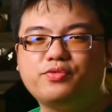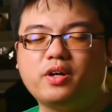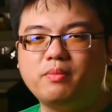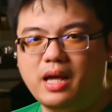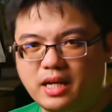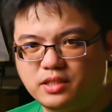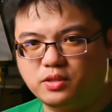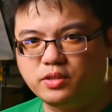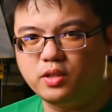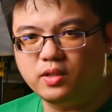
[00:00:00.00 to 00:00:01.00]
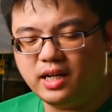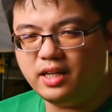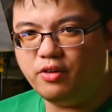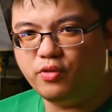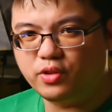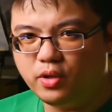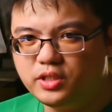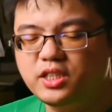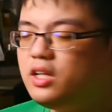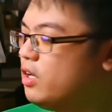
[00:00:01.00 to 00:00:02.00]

from Kurogane Photos.